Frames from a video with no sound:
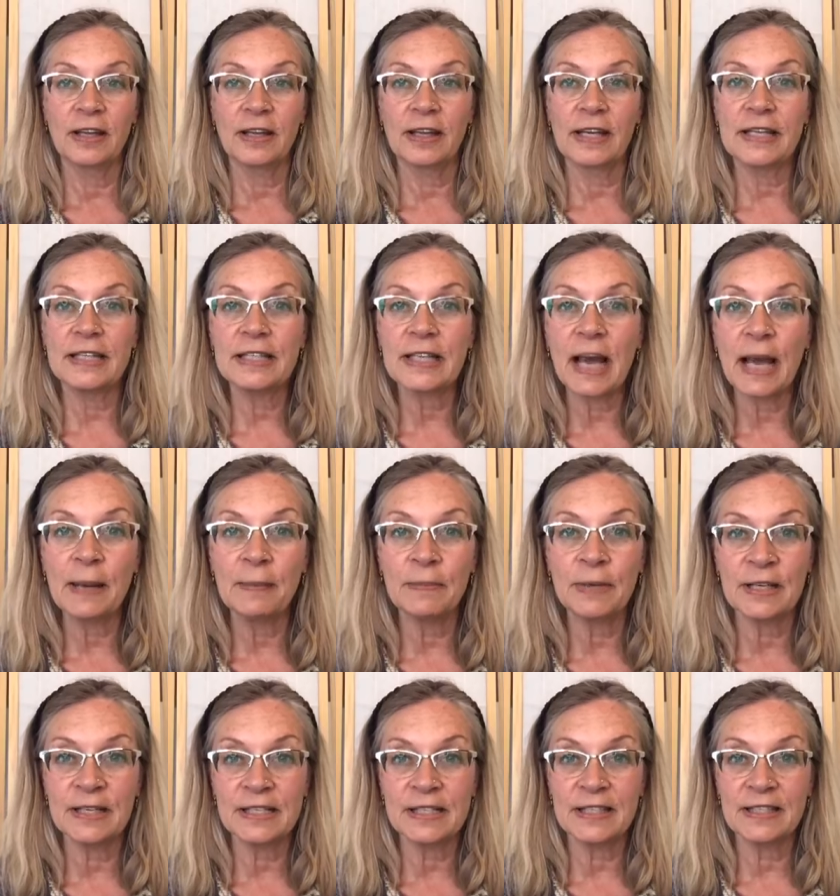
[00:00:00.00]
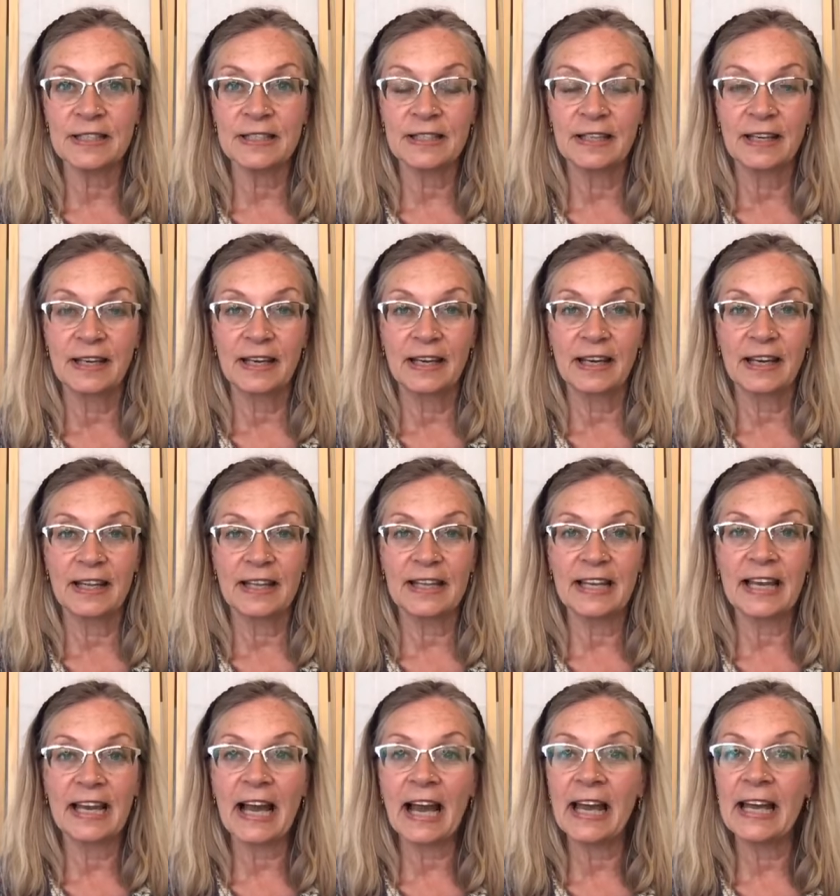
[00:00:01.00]
They're timeless, and the
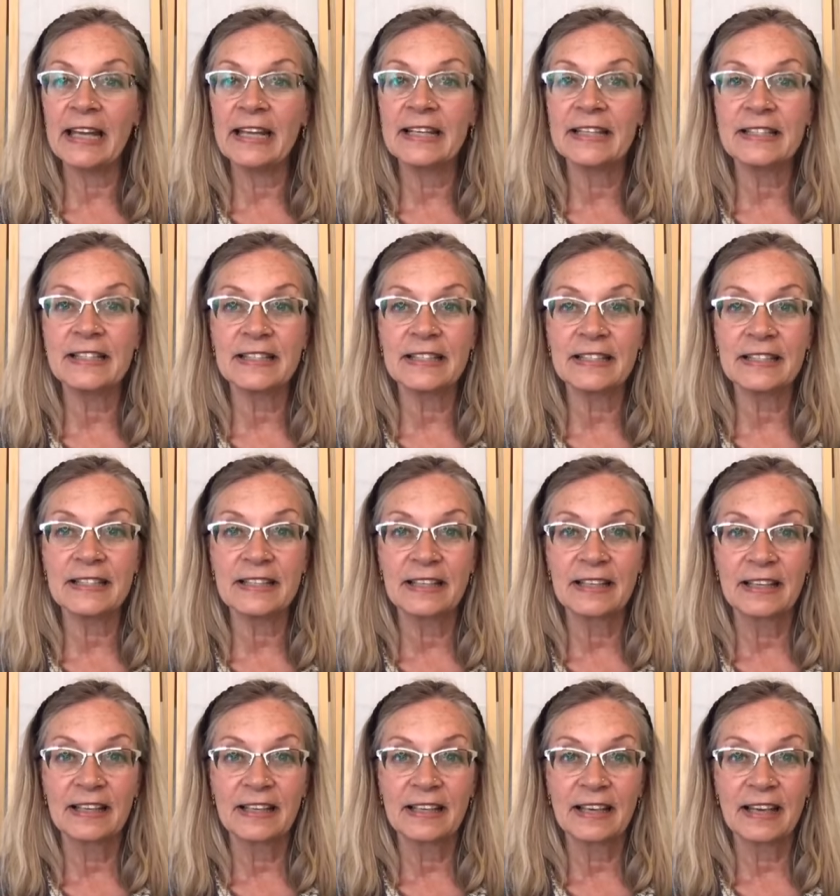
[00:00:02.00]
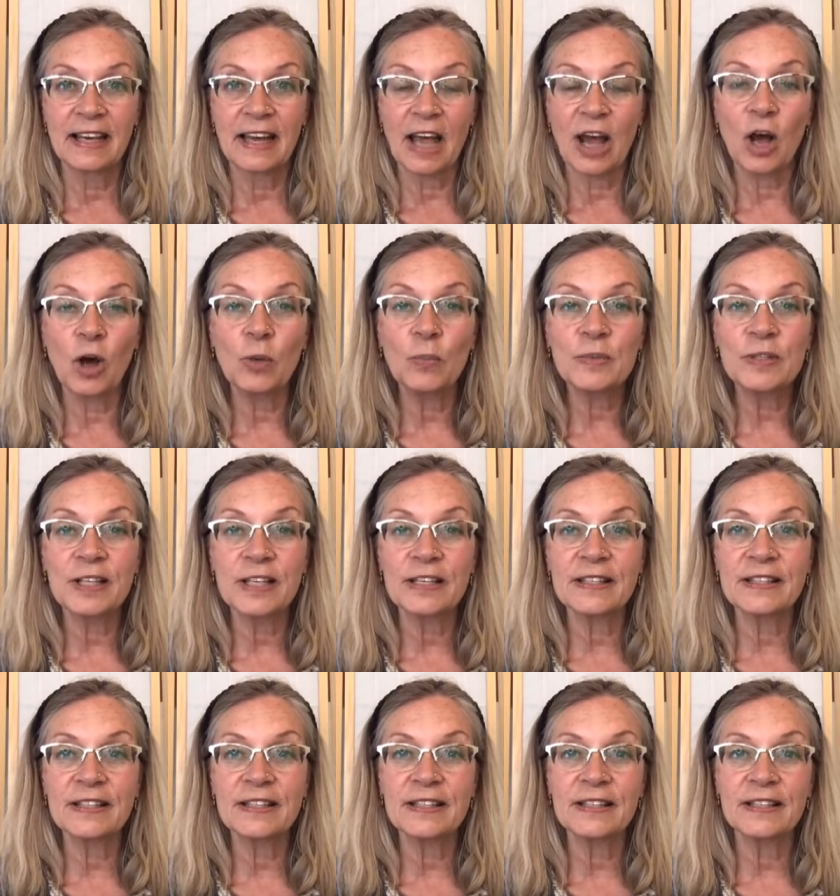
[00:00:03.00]
guidance helps
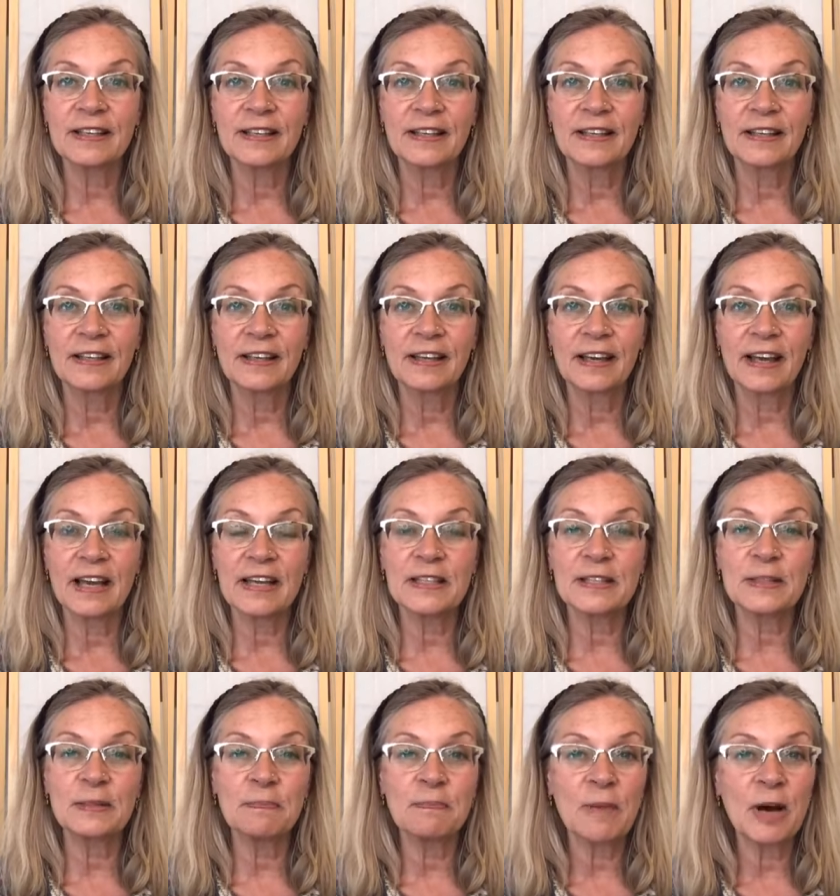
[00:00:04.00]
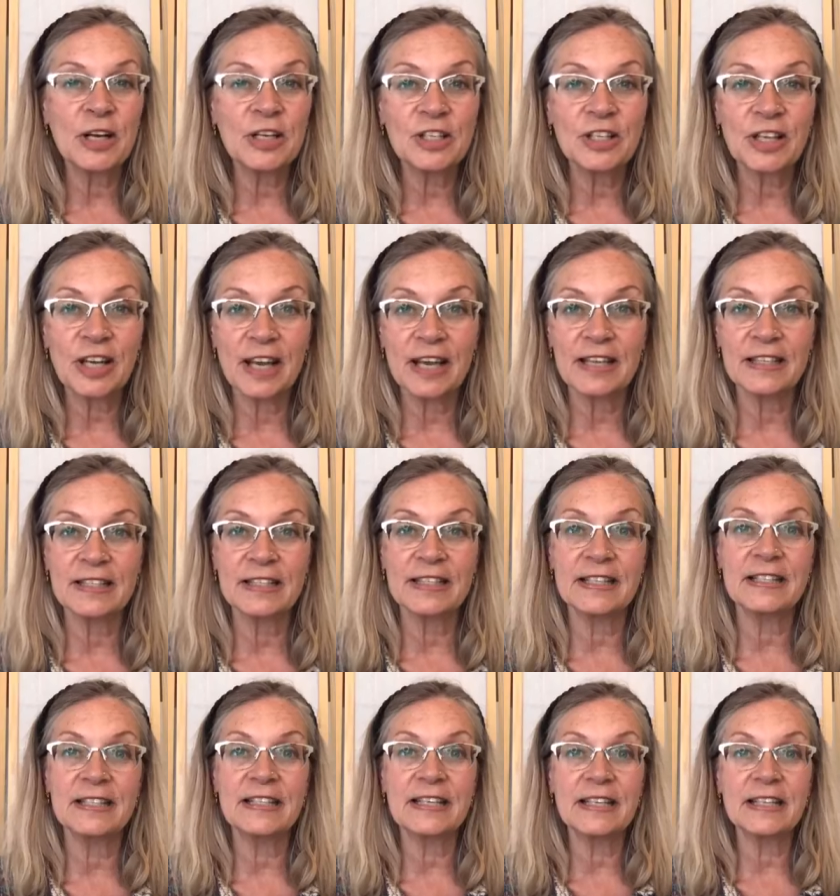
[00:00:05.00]
us as much as
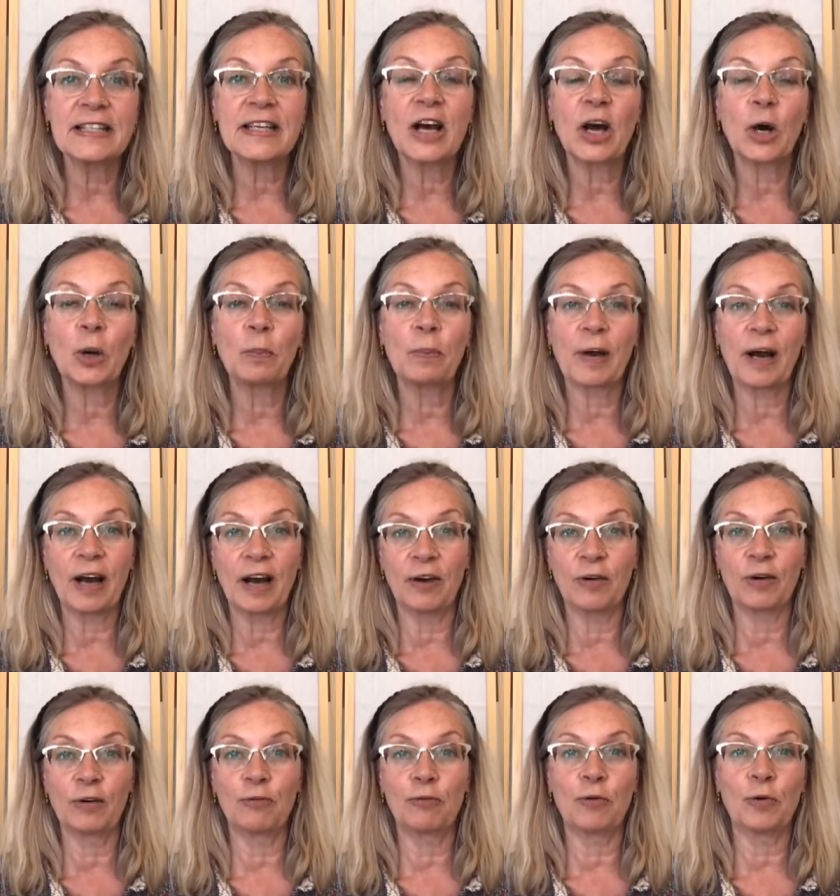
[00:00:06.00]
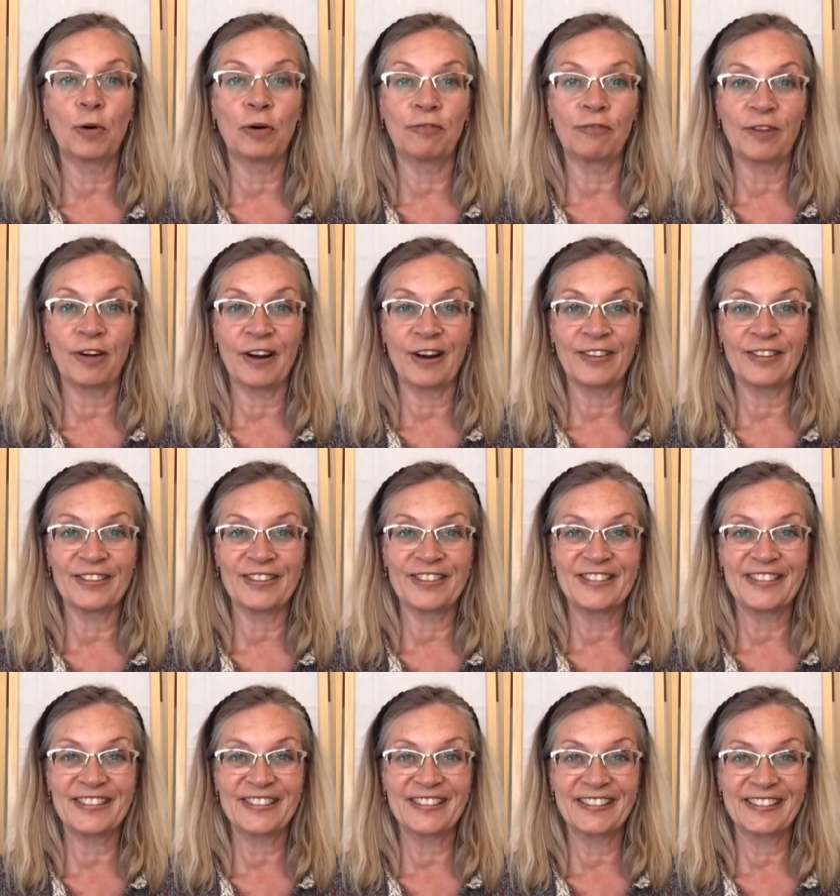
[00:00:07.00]
it did help our
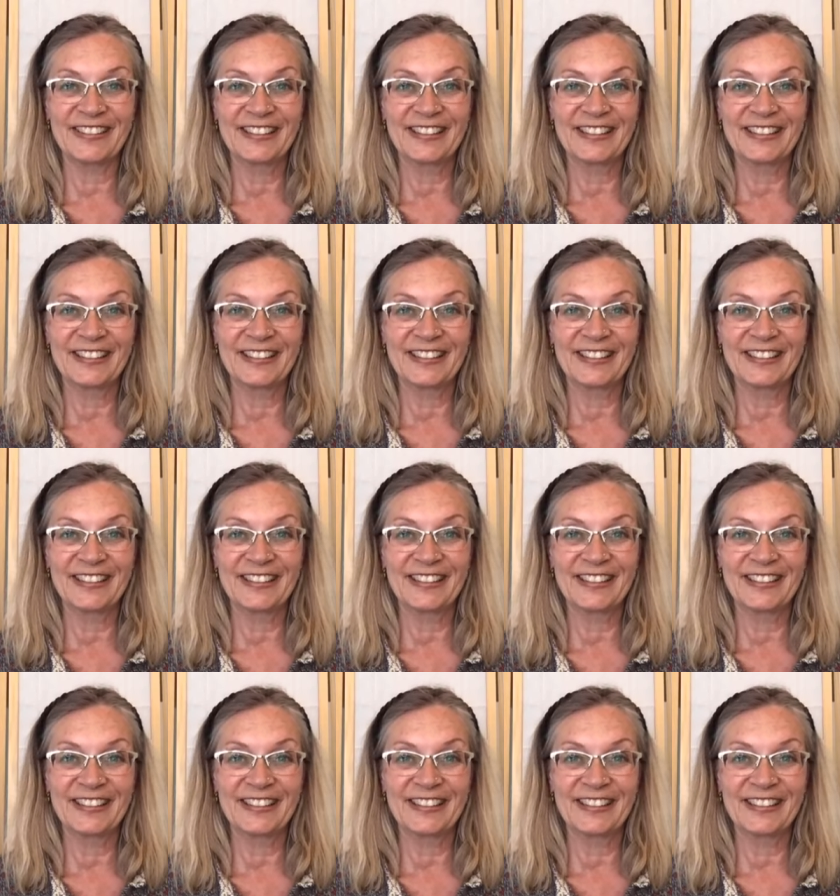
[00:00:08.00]
forefathers.